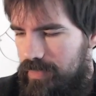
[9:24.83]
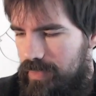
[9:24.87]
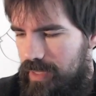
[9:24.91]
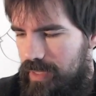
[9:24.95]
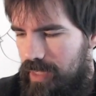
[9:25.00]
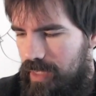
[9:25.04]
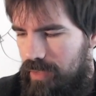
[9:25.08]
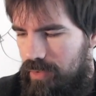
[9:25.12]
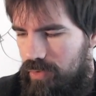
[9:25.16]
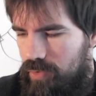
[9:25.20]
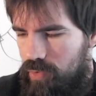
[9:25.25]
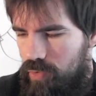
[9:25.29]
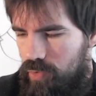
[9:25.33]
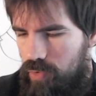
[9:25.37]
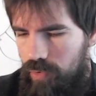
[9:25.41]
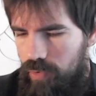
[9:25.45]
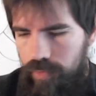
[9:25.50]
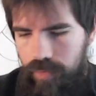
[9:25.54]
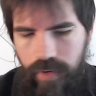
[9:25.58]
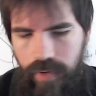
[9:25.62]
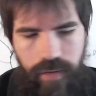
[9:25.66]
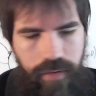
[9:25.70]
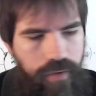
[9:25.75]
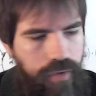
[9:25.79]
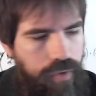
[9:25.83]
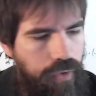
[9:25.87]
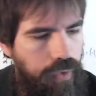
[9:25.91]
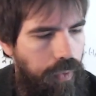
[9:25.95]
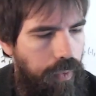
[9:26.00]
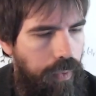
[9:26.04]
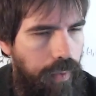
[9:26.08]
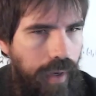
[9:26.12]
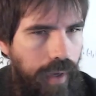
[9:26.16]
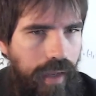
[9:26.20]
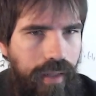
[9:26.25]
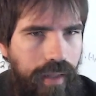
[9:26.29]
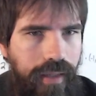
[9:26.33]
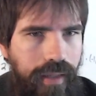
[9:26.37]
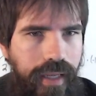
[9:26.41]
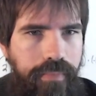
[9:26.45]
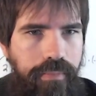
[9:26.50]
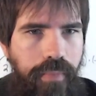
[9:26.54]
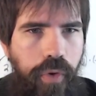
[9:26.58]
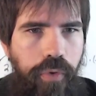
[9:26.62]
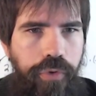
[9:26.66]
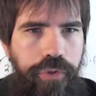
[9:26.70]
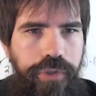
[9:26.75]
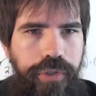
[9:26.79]
get your new Leap
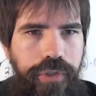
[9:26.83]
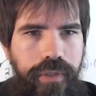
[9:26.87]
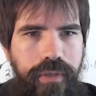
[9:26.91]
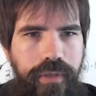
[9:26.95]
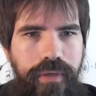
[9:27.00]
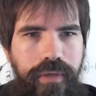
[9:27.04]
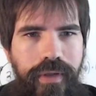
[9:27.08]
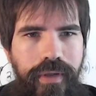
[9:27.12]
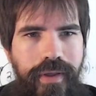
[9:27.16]
Motion.